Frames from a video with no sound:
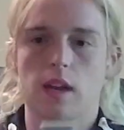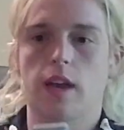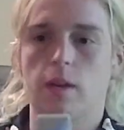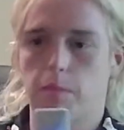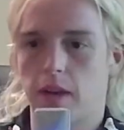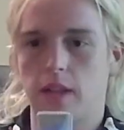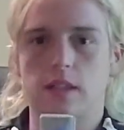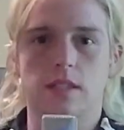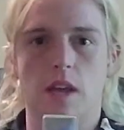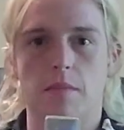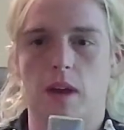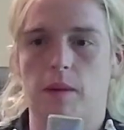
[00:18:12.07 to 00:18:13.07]
but at the
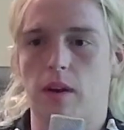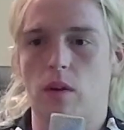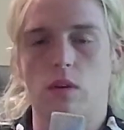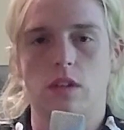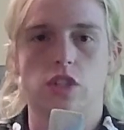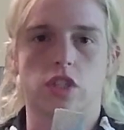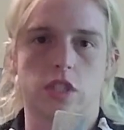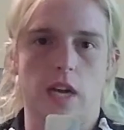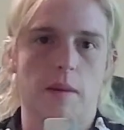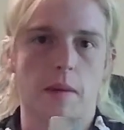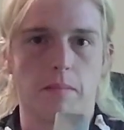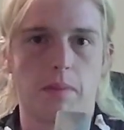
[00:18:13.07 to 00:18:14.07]
same time, I don't want to just
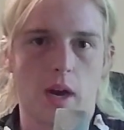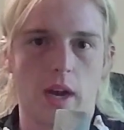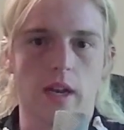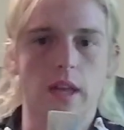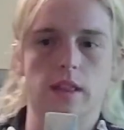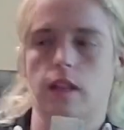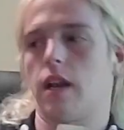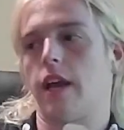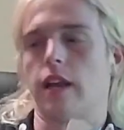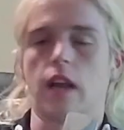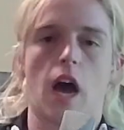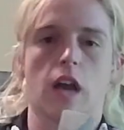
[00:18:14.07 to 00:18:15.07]
sit on my butt and
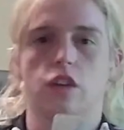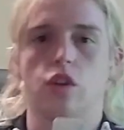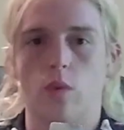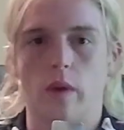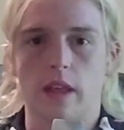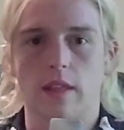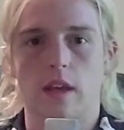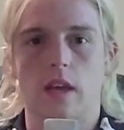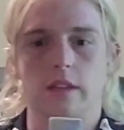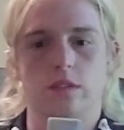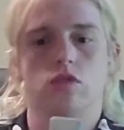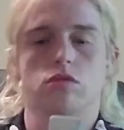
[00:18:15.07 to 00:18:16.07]
not do
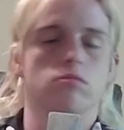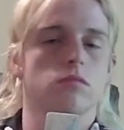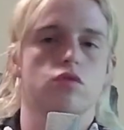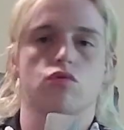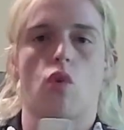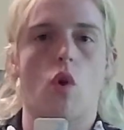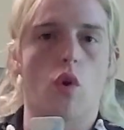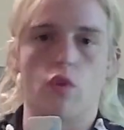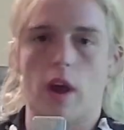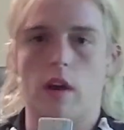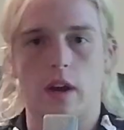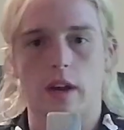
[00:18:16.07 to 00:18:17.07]
anything, just scroll
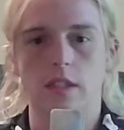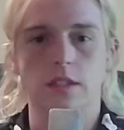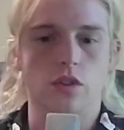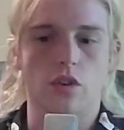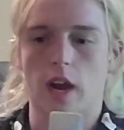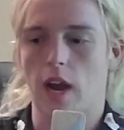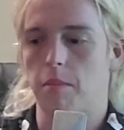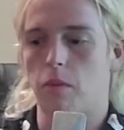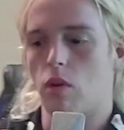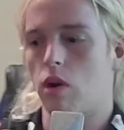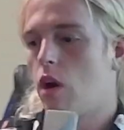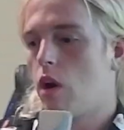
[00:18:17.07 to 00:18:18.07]
around on
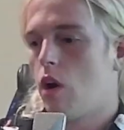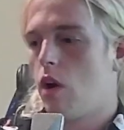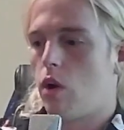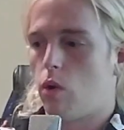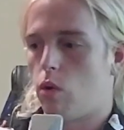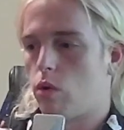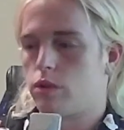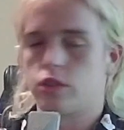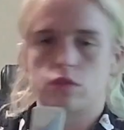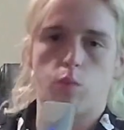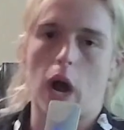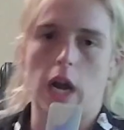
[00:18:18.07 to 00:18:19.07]
Instagram or
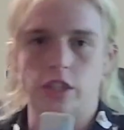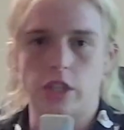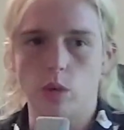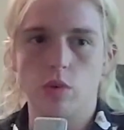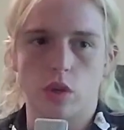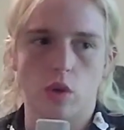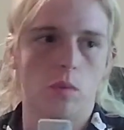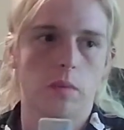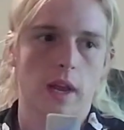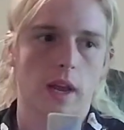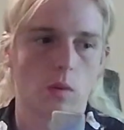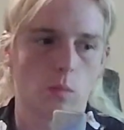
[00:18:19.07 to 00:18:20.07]
just watch
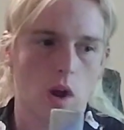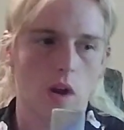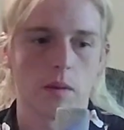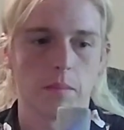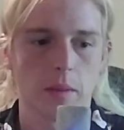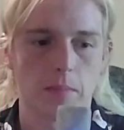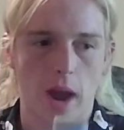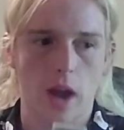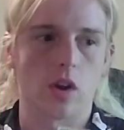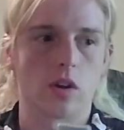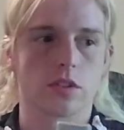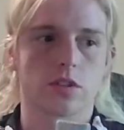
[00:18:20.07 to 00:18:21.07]
YouTube. I want to be
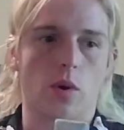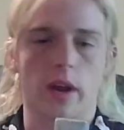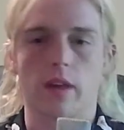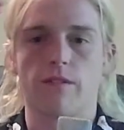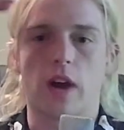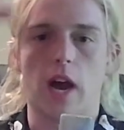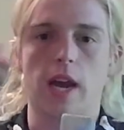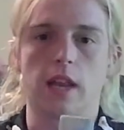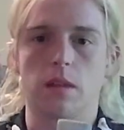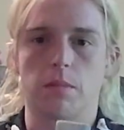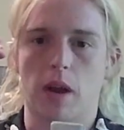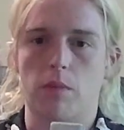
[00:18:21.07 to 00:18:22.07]
better so I can
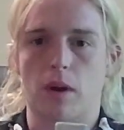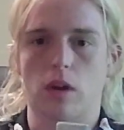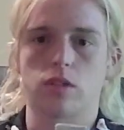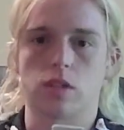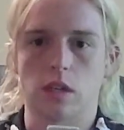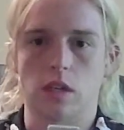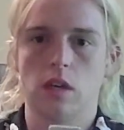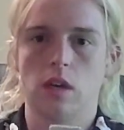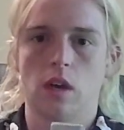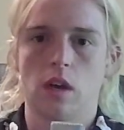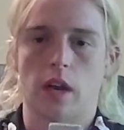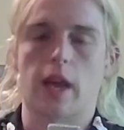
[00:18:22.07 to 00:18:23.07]
find the better person.
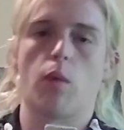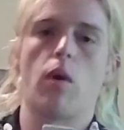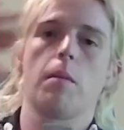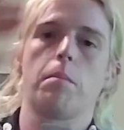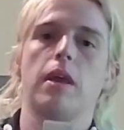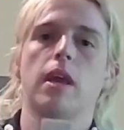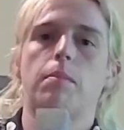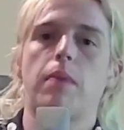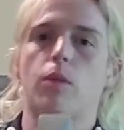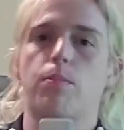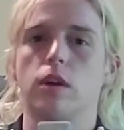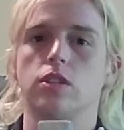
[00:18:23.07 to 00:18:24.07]
I want to be a
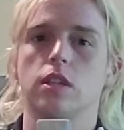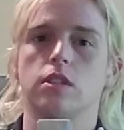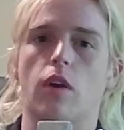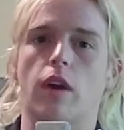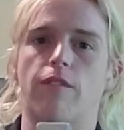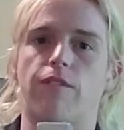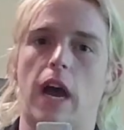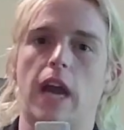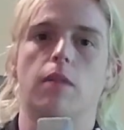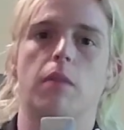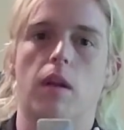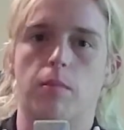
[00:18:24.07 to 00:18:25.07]
better person so I can
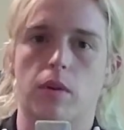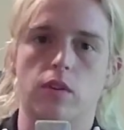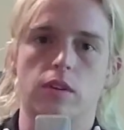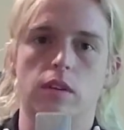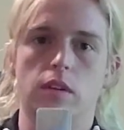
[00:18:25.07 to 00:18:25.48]
find a better person.